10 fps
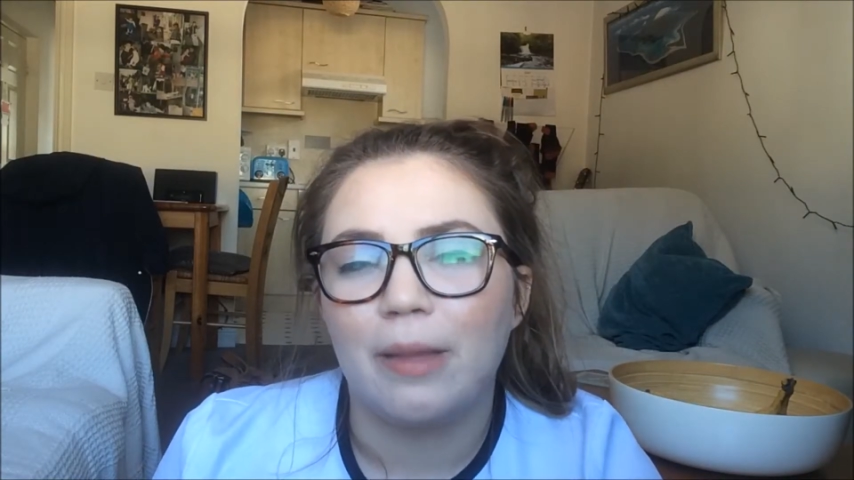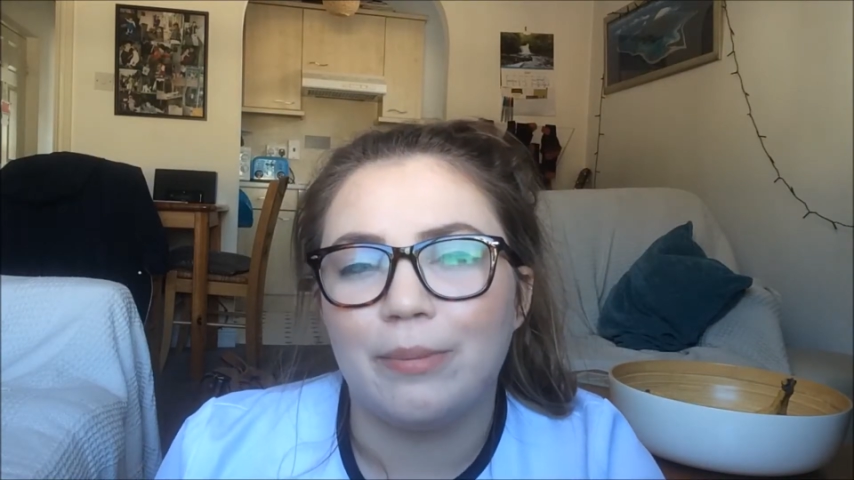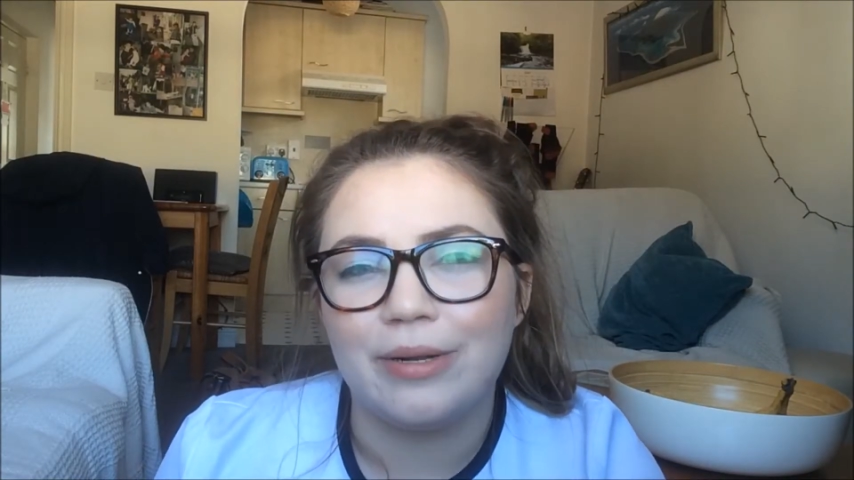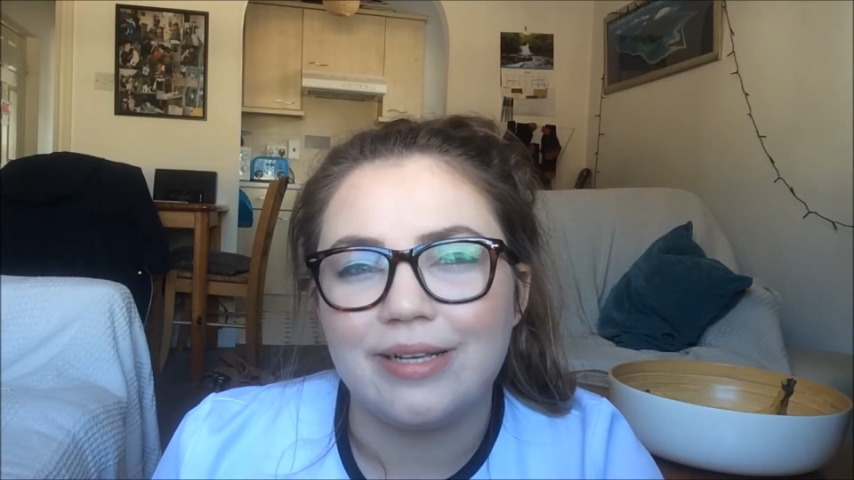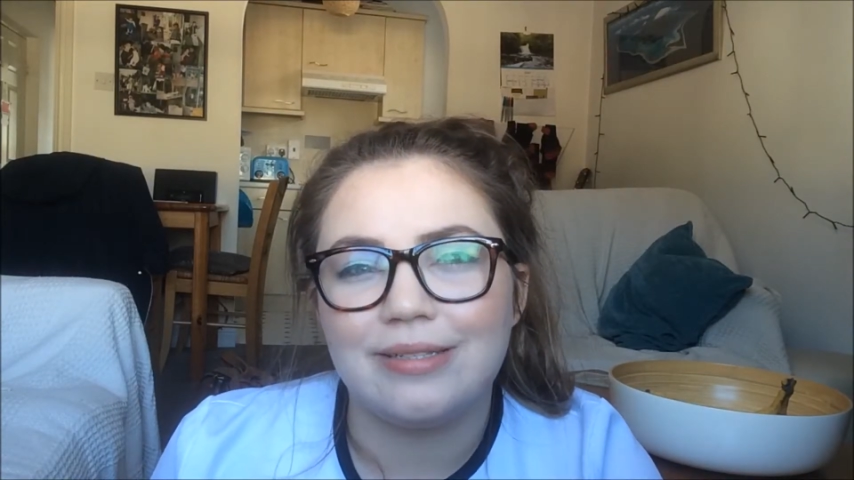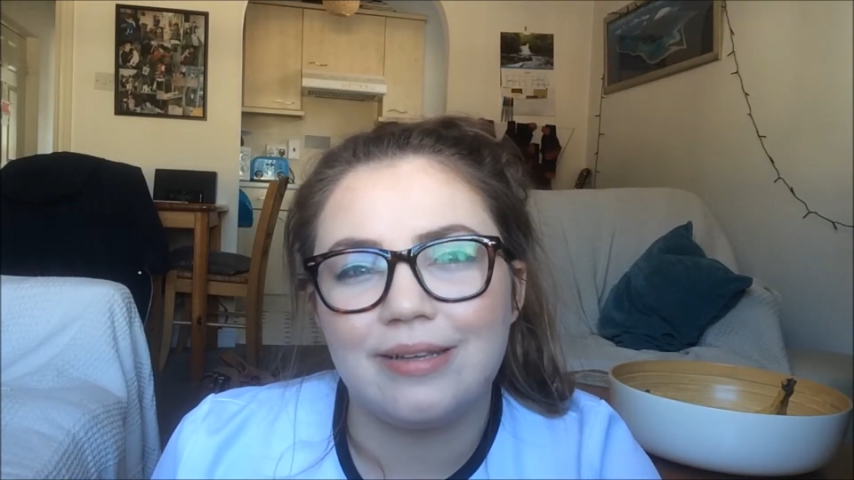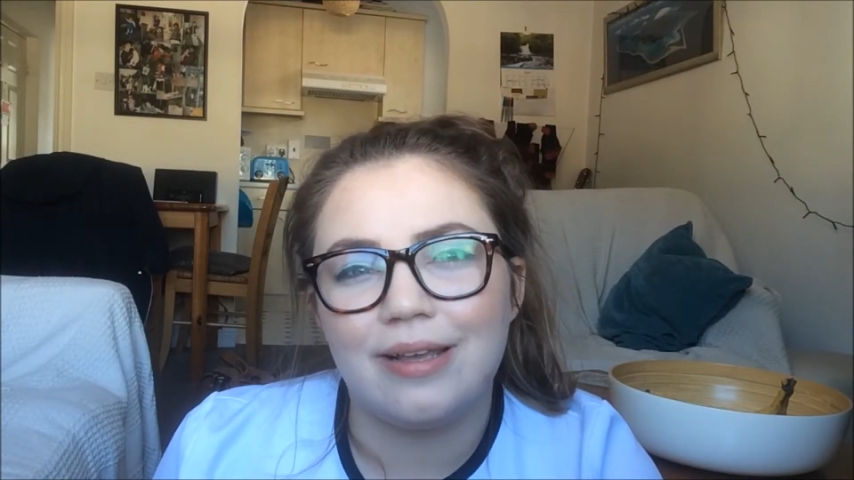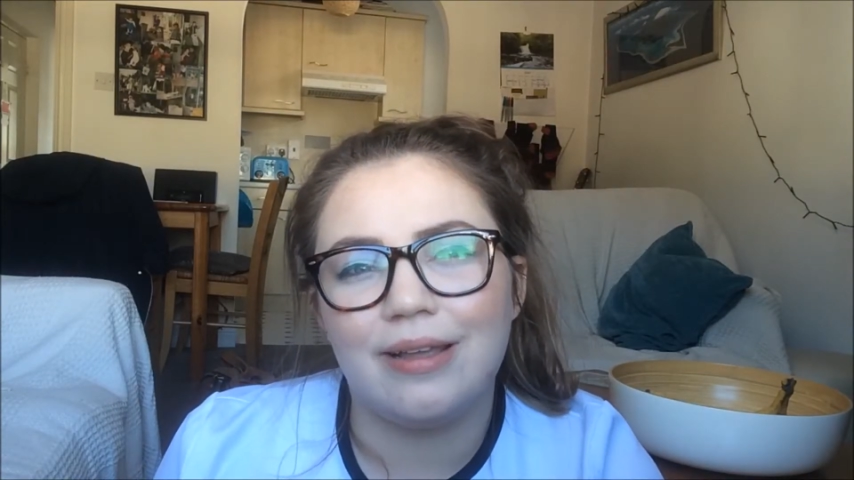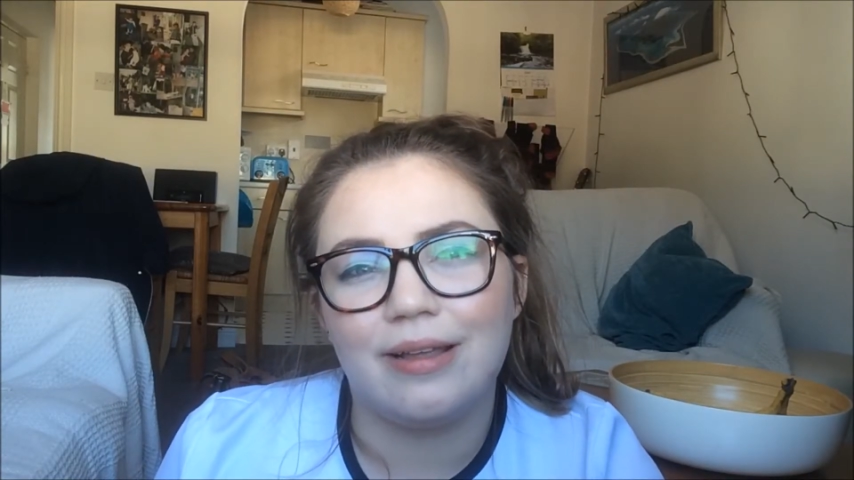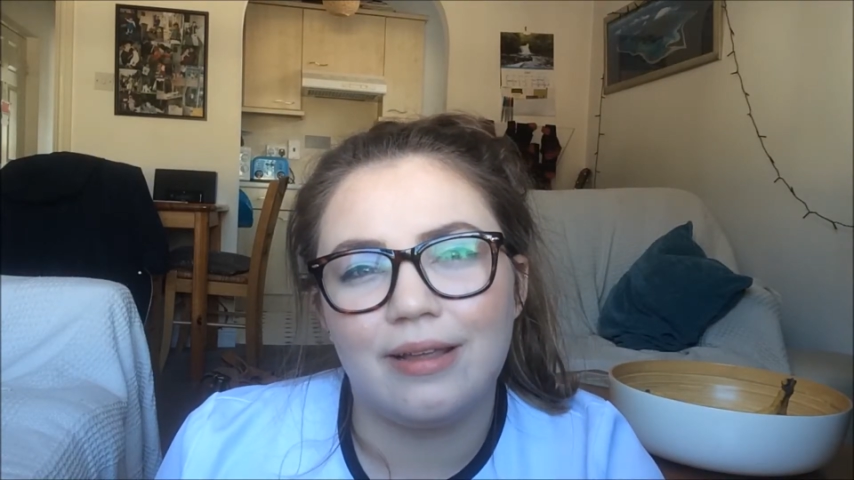But
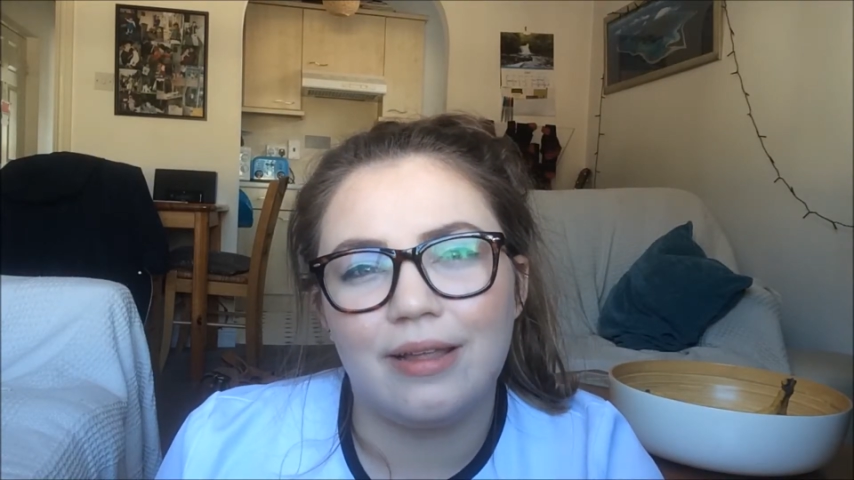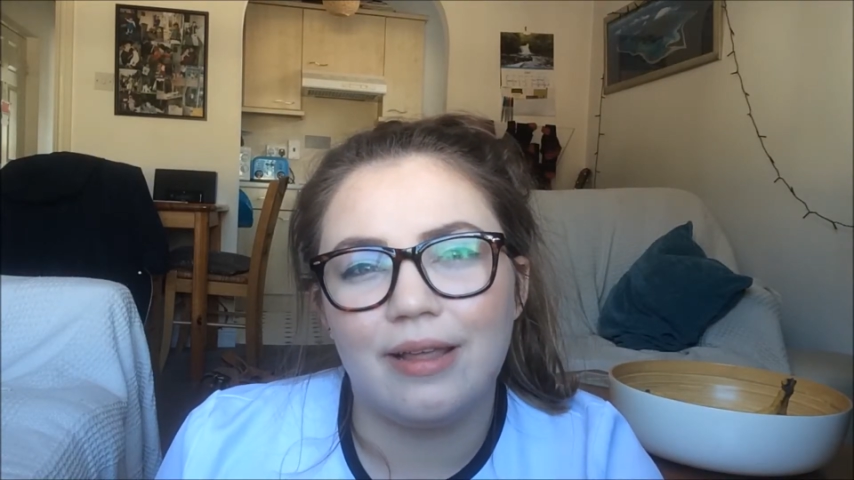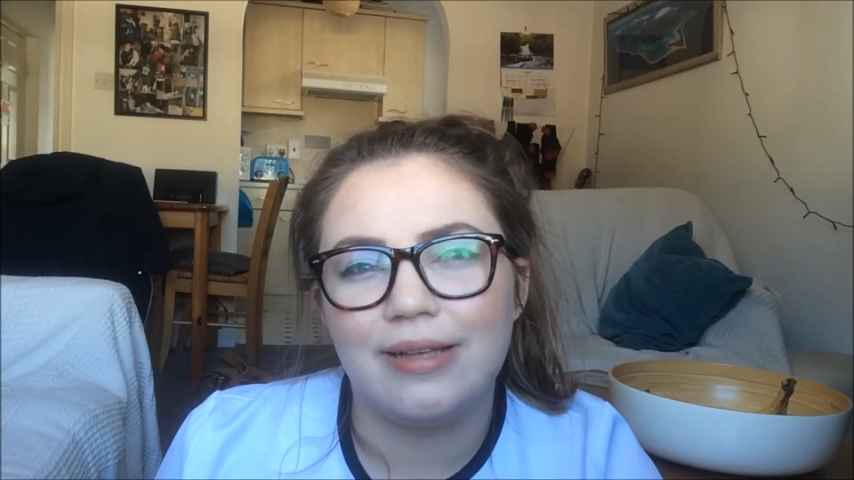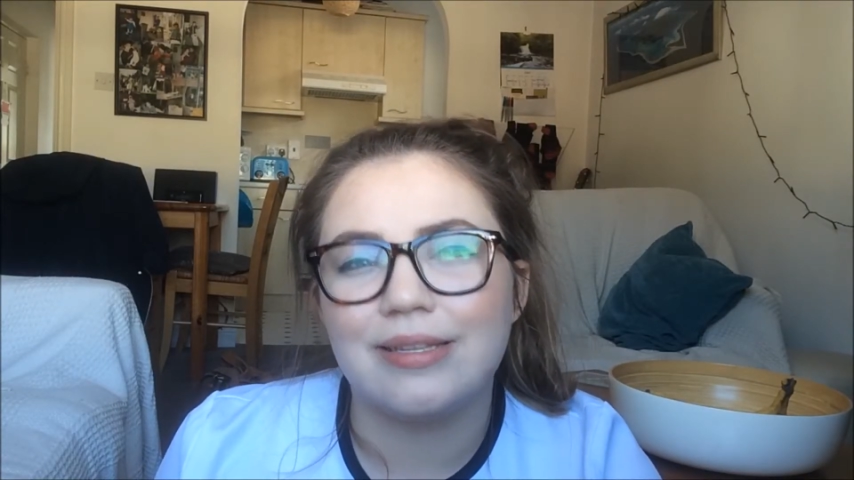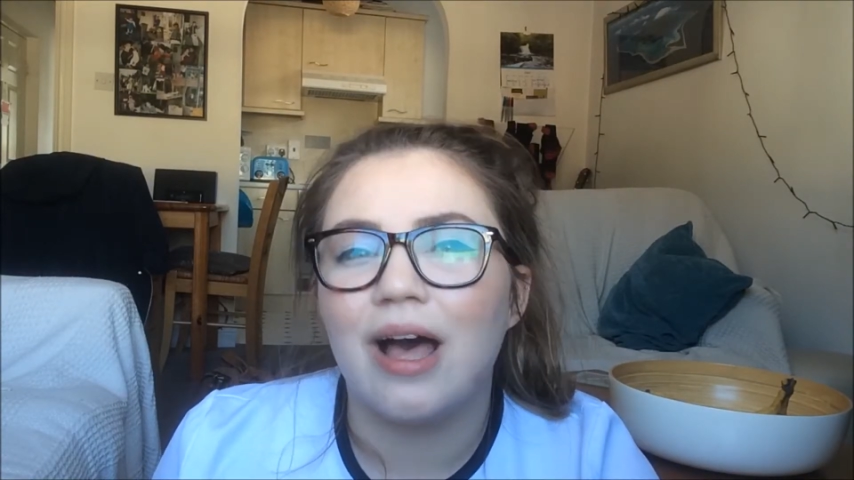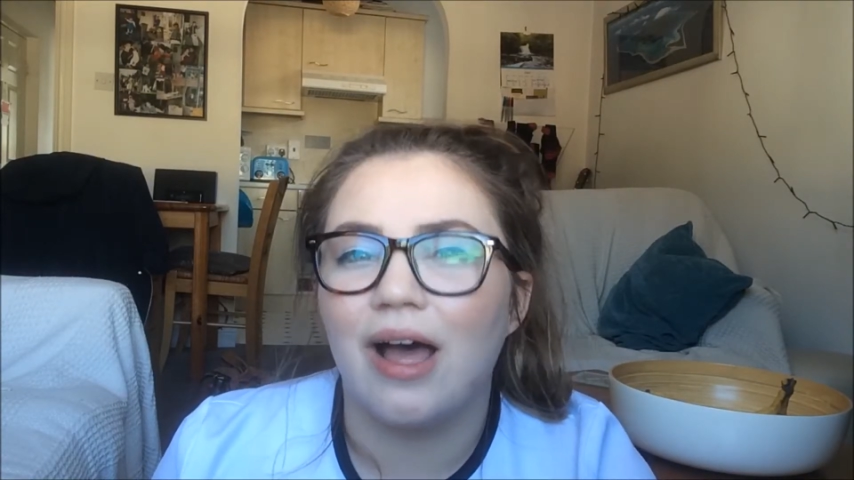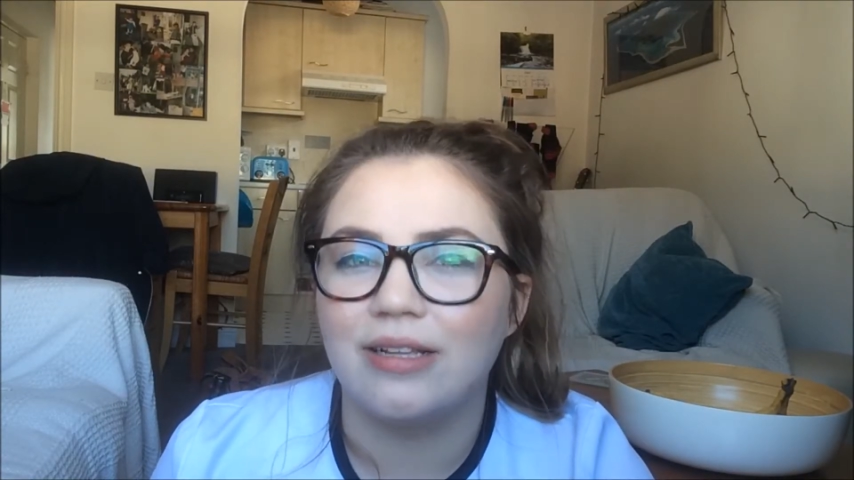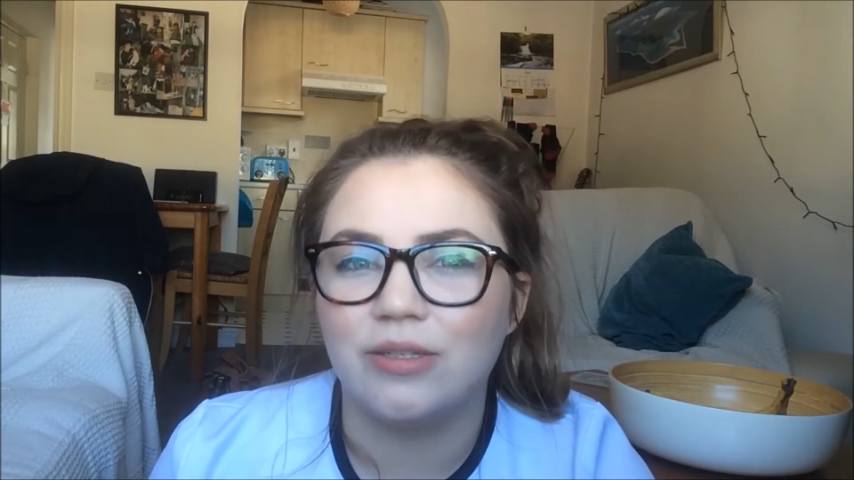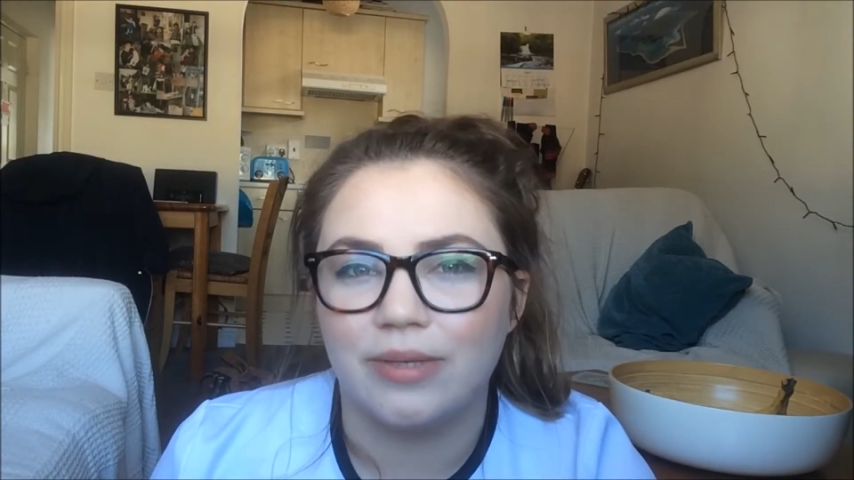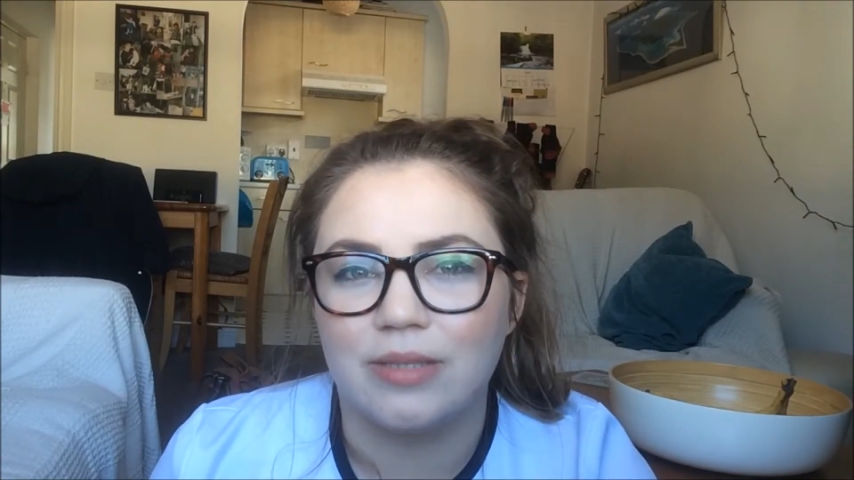it's
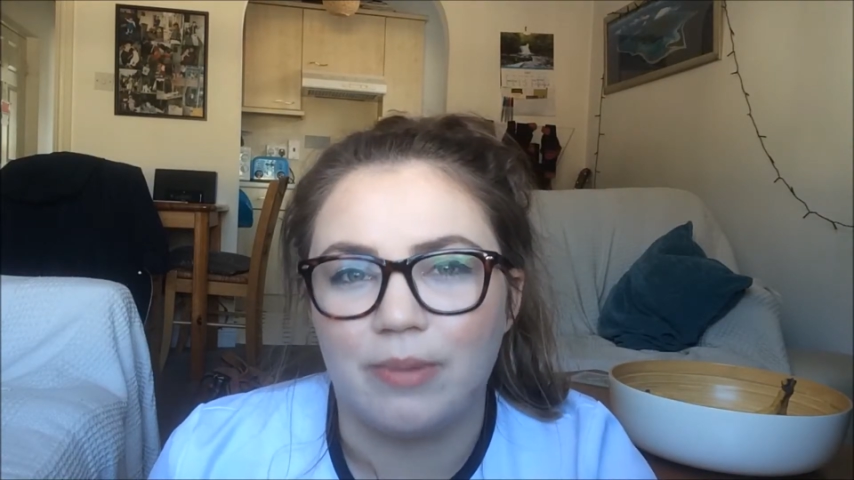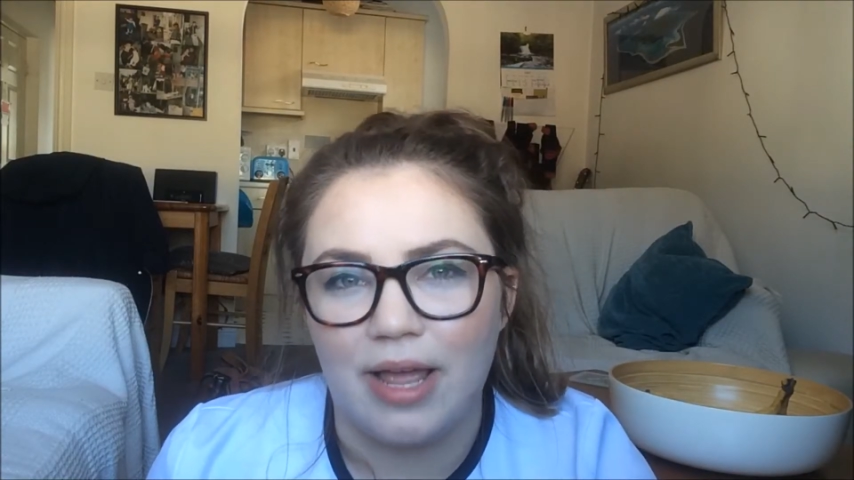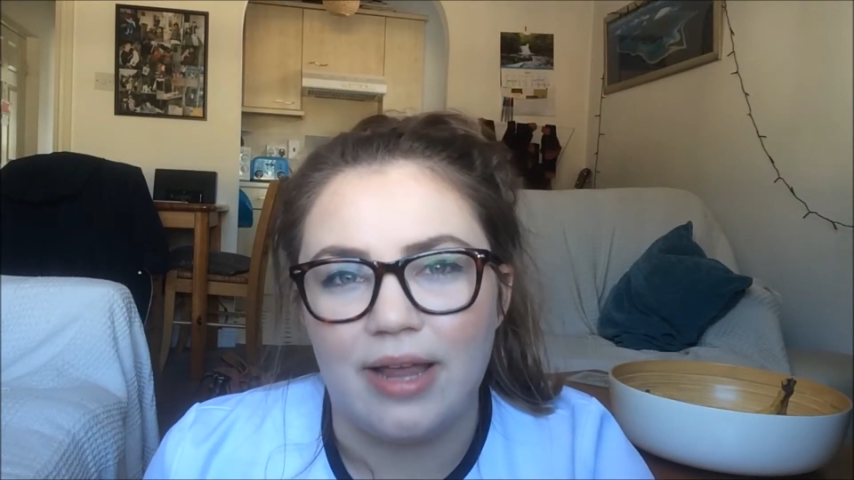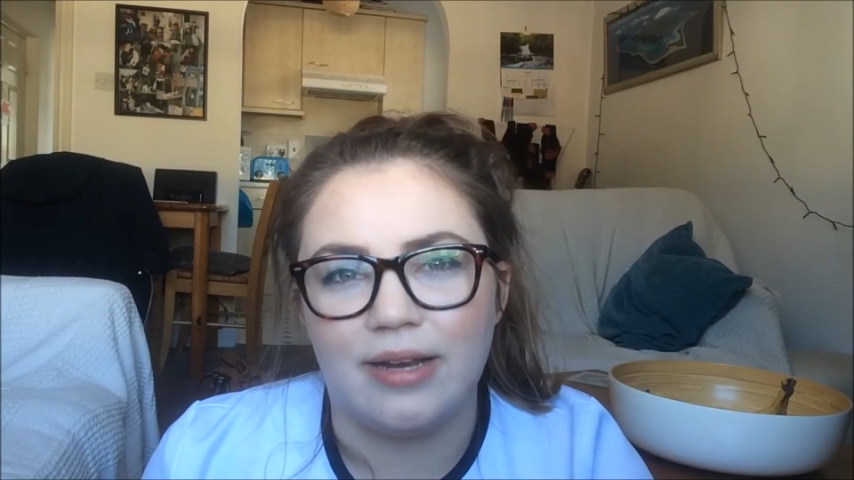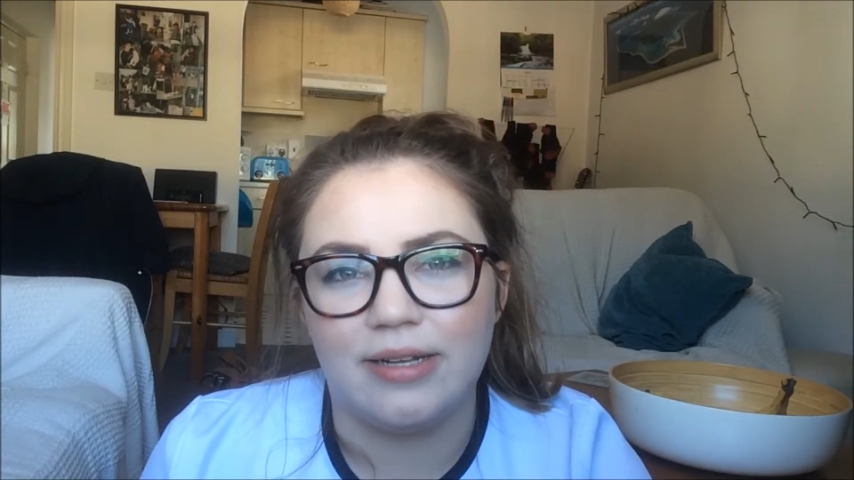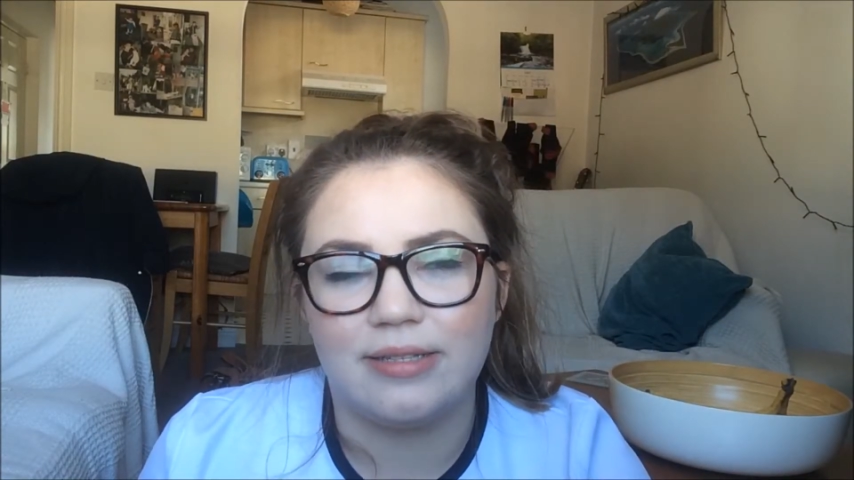hard to explain.